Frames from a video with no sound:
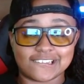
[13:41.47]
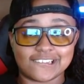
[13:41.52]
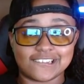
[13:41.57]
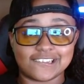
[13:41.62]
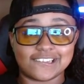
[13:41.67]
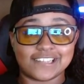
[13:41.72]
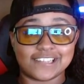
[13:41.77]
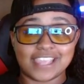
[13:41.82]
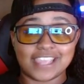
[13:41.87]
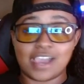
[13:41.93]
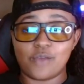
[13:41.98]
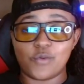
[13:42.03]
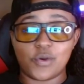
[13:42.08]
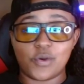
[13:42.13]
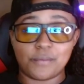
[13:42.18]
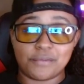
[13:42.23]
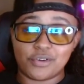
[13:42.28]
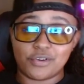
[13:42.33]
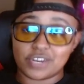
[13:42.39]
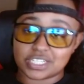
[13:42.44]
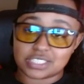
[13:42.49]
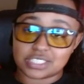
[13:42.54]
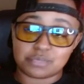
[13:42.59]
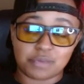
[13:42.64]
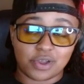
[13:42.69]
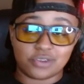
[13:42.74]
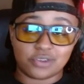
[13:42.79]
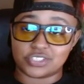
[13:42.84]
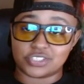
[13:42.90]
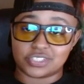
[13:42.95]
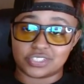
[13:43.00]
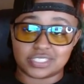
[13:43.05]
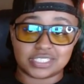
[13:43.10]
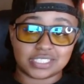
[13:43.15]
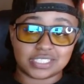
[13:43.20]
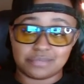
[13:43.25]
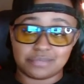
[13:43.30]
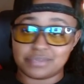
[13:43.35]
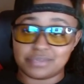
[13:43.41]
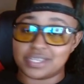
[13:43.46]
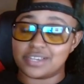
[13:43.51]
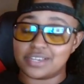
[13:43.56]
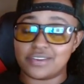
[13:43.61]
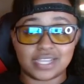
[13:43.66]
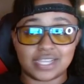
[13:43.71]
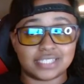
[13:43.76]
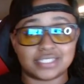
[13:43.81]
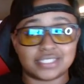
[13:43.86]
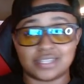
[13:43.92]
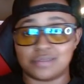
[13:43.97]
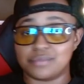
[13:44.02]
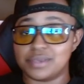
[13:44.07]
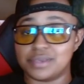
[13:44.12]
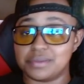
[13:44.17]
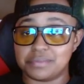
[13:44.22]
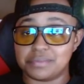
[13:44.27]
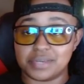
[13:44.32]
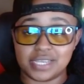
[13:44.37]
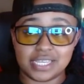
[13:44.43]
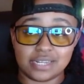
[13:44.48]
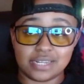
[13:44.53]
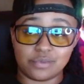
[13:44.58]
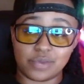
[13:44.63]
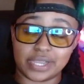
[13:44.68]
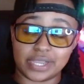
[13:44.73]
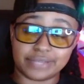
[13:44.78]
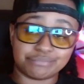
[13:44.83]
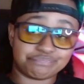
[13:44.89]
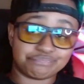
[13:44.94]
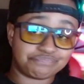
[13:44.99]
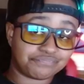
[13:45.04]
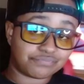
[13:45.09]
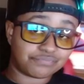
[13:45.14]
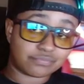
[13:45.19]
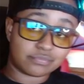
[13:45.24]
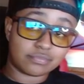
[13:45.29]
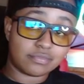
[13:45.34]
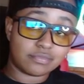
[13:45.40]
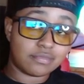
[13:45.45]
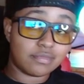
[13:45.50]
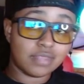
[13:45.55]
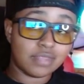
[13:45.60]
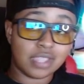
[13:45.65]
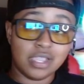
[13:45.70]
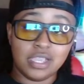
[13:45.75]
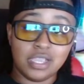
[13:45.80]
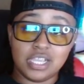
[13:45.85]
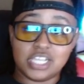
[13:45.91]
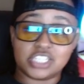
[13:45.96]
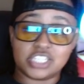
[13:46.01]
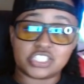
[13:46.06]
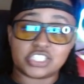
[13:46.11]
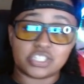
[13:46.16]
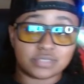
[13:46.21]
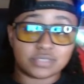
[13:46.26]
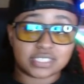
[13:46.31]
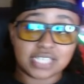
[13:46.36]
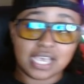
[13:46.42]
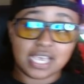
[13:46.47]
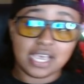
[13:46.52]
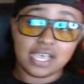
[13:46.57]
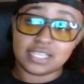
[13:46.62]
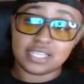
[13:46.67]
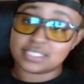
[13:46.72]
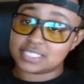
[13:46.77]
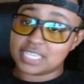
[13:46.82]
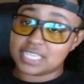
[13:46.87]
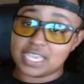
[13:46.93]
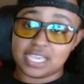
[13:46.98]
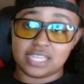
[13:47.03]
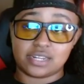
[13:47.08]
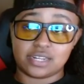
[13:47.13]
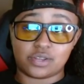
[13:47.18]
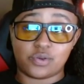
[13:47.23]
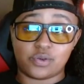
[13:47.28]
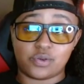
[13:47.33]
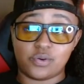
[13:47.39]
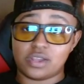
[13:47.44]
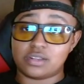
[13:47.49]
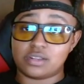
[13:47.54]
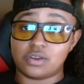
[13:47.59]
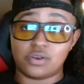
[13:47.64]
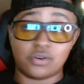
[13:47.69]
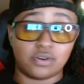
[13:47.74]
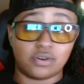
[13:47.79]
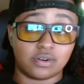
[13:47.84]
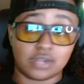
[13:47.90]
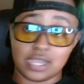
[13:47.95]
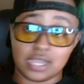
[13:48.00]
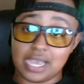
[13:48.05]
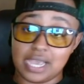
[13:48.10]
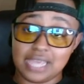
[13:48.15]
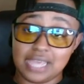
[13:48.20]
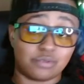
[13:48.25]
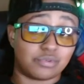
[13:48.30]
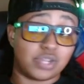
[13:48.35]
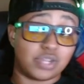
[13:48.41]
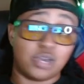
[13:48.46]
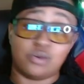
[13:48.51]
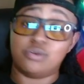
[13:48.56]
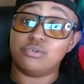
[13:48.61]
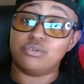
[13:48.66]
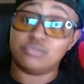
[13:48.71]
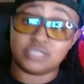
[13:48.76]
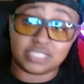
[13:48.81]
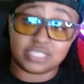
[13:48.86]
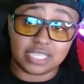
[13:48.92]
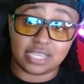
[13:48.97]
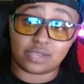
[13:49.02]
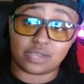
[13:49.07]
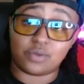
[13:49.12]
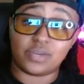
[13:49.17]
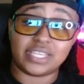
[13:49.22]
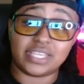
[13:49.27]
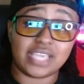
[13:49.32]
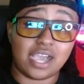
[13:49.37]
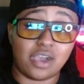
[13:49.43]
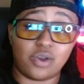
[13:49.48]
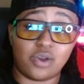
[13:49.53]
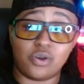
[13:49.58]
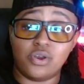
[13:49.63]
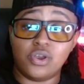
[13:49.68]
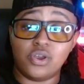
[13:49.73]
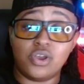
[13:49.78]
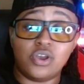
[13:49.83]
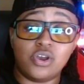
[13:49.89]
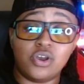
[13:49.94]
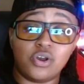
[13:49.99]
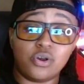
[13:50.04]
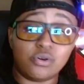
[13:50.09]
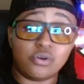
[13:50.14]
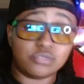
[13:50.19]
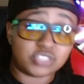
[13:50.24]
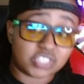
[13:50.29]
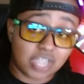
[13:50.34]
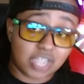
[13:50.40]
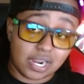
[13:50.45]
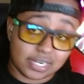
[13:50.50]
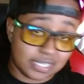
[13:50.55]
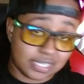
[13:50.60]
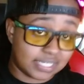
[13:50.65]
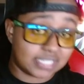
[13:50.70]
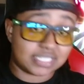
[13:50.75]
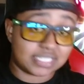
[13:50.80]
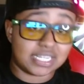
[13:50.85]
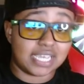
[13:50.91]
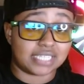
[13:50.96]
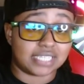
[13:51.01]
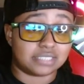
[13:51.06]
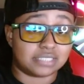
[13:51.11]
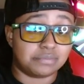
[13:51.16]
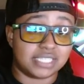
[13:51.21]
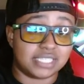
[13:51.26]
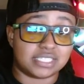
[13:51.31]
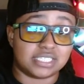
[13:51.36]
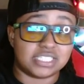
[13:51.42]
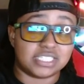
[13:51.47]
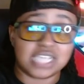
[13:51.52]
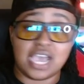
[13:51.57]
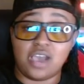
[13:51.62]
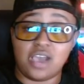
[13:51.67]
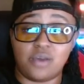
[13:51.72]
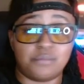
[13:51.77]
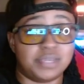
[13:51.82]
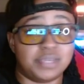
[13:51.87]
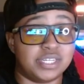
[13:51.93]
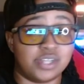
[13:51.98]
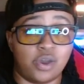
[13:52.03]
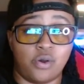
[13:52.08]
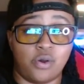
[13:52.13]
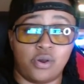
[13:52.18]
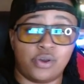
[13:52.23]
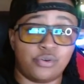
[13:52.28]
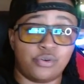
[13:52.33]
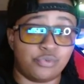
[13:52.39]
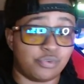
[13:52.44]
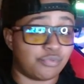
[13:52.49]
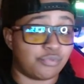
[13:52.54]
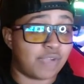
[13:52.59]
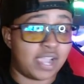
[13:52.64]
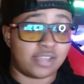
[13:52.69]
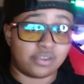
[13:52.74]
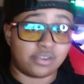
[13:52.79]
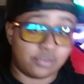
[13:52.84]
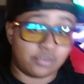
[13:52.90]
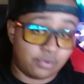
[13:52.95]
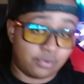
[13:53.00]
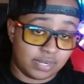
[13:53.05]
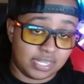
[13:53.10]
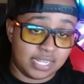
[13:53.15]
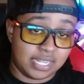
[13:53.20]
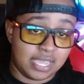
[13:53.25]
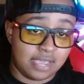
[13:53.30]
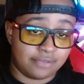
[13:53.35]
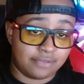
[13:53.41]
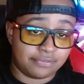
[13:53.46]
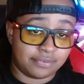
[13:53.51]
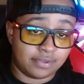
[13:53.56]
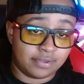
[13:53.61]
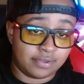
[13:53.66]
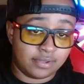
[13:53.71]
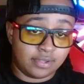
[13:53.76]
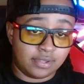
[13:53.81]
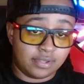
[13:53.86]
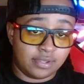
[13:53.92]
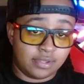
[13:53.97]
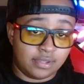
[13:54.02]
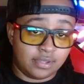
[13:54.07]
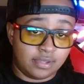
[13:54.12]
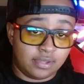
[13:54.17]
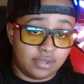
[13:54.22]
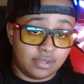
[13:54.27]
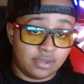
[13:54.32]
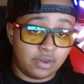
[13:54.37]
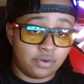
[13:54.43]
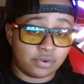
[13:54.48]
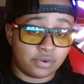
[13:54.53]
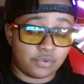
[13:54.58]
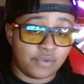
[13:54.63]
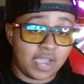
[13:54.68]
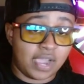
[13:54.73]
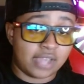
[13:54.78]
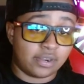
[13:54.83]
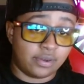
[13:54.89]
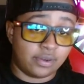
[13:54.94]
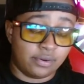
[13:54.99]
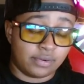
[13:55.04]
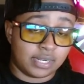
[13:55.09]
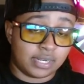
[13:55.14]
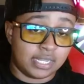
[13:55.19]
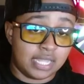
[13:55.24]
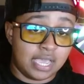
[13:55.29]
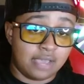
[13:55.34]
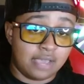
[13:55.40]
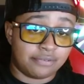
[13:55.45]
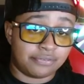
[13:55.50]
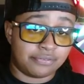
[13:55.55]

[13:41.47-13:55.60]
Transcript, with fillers: Y'all want more exposure. The shit be crazy to me. But anyway, so Ty said, or I don't know who said, y'all, who started the text message? I don't be knowing who the right or who the left. Who the right or who the left?